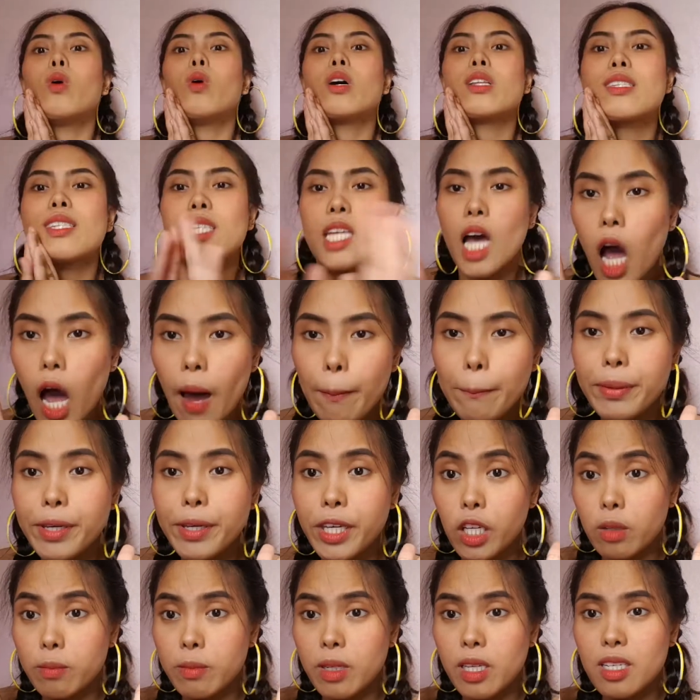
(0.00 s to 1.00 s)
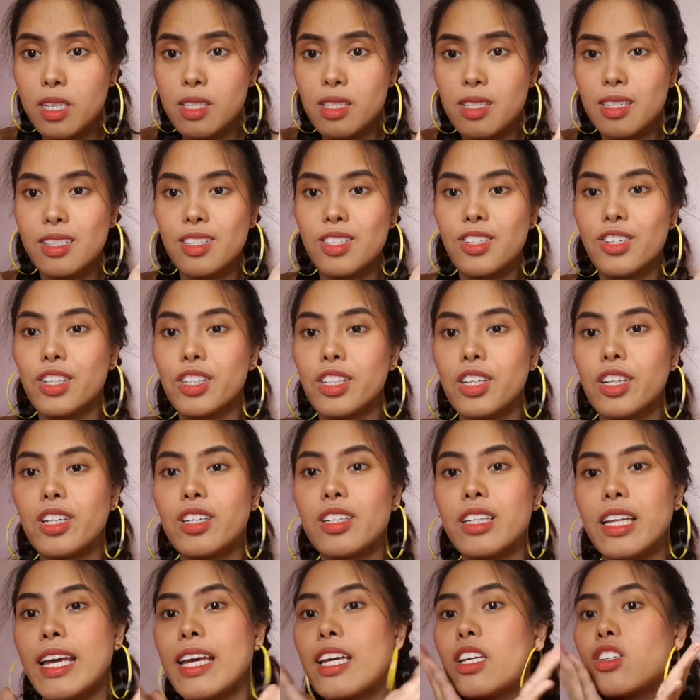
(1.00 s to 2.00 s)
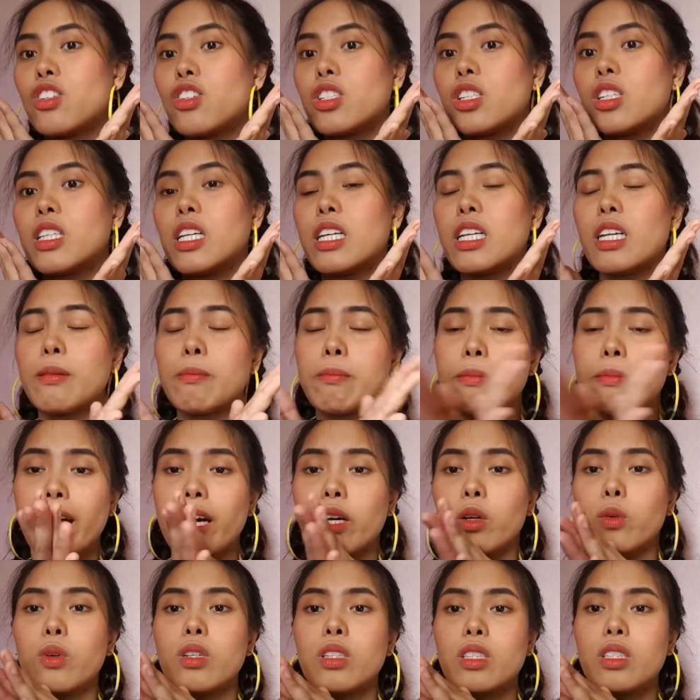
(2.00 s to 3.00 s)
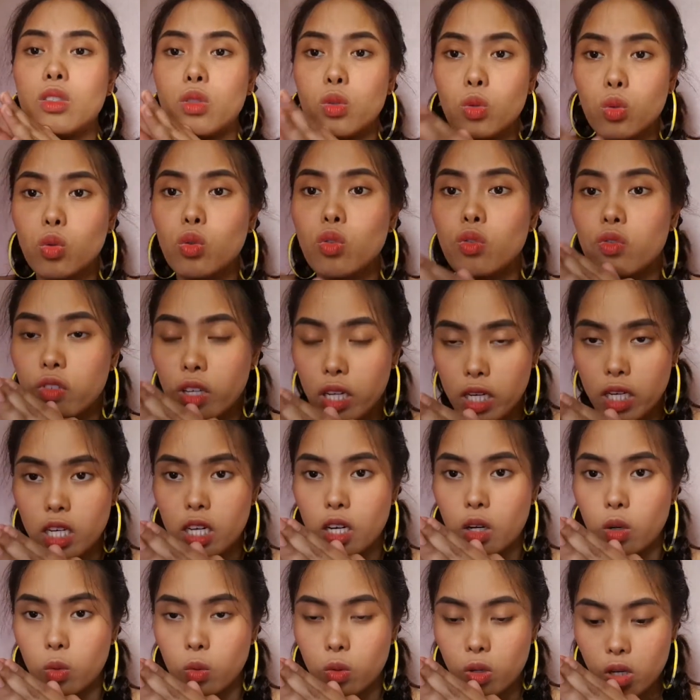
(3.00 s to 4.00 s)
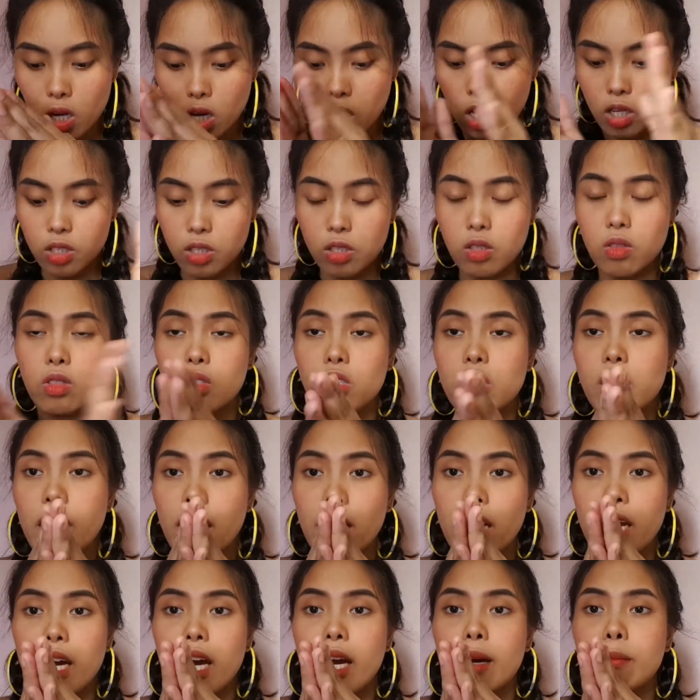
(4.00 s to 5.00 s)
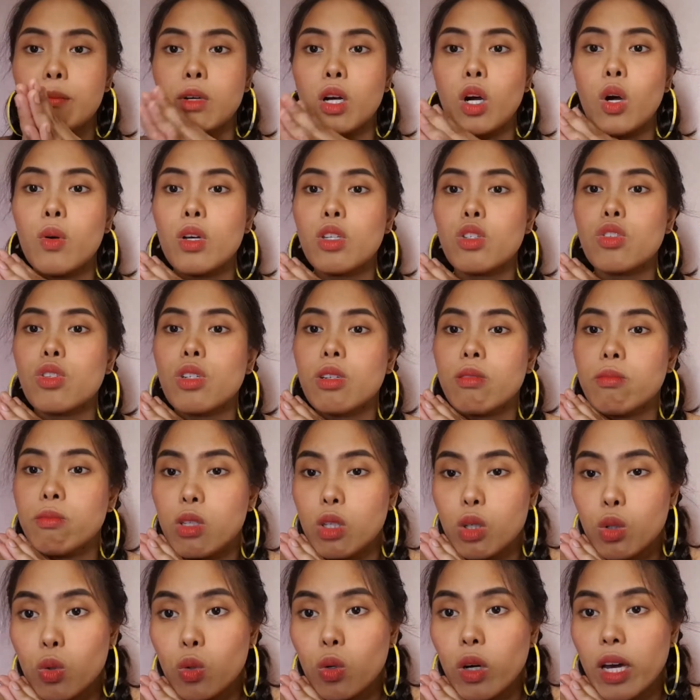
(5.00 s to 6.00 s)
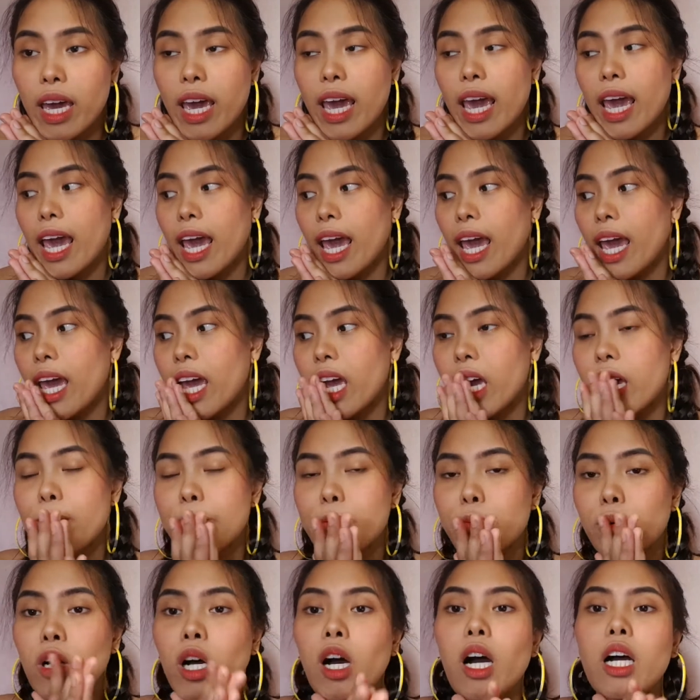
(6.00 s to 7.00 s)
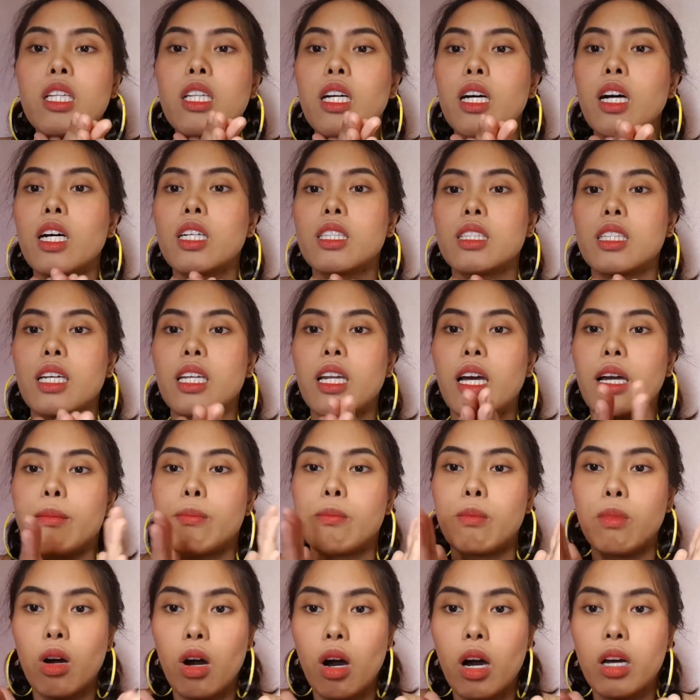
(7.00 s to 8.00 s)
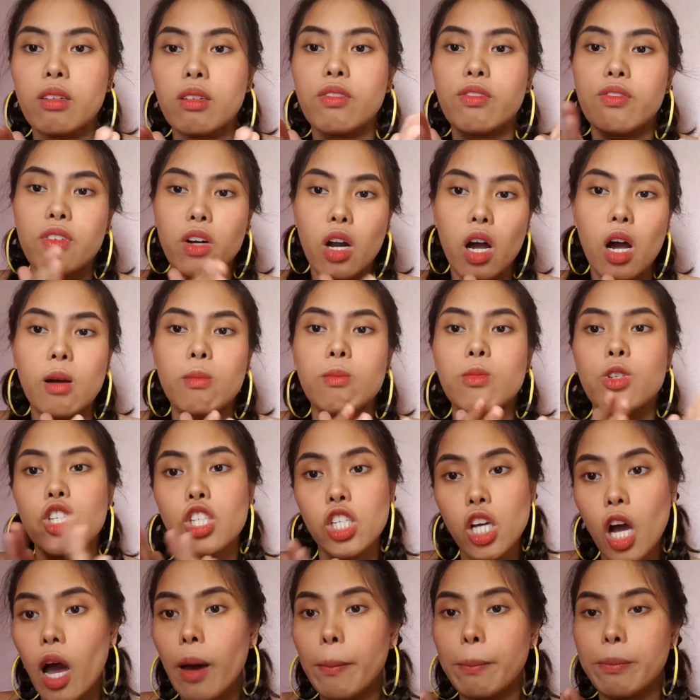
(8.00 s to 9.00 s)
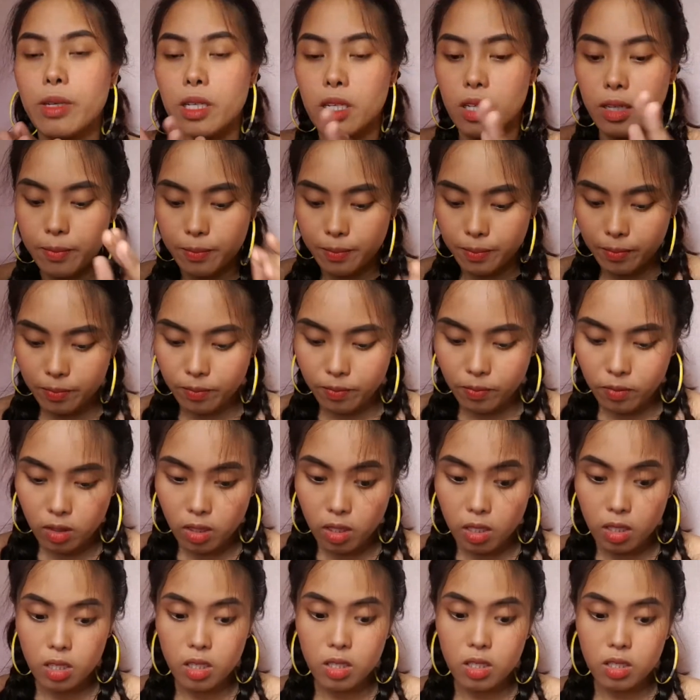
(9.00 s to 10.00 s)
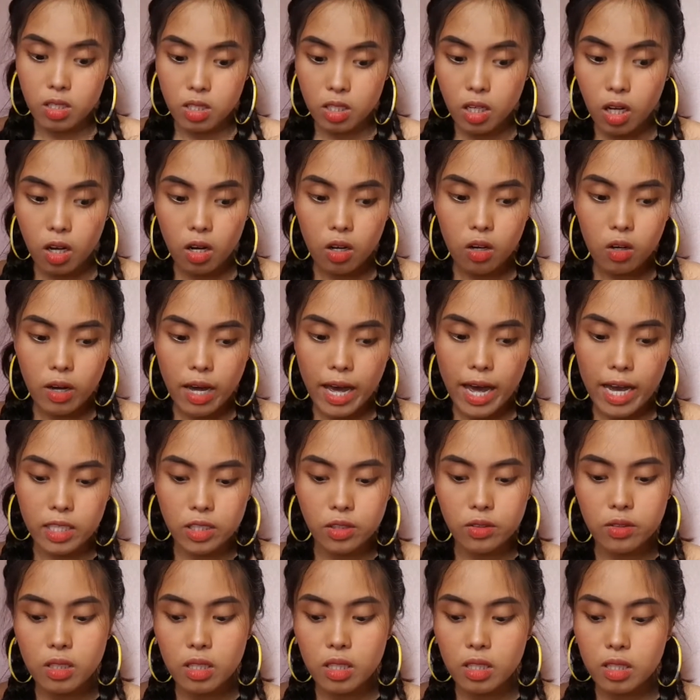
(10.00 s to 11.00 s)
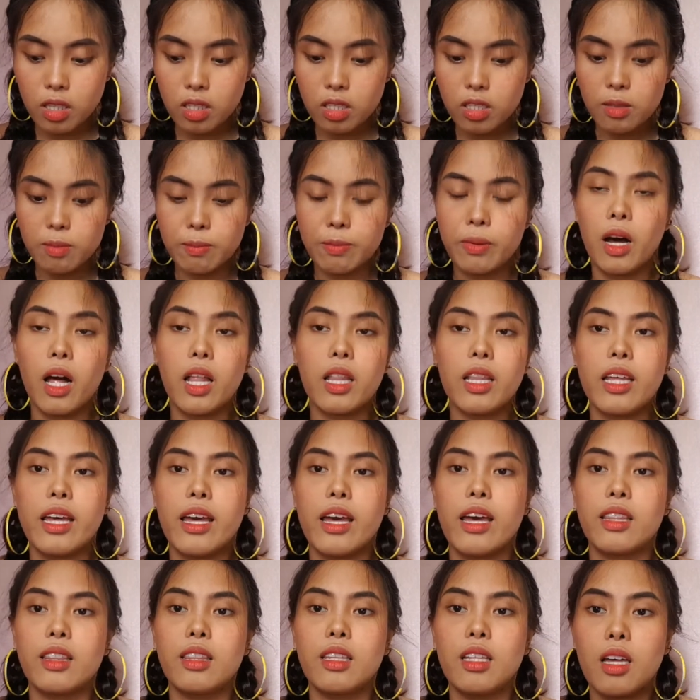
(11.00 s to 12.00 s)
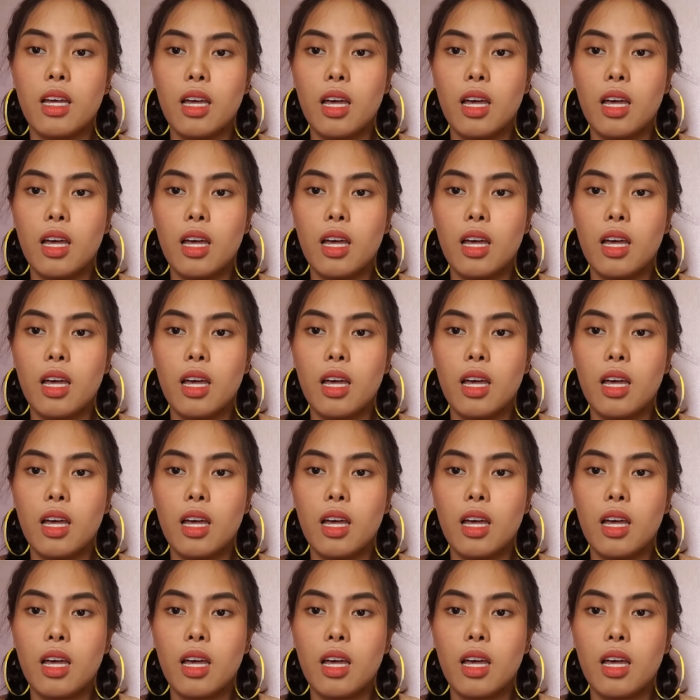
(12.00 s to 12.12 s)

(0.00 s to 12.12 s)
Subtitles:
What's up, humans? It's your girl, Angel, and I'm back with a new video. So today, I'm going to review a product that I bought from Shopee. So, actually, this palette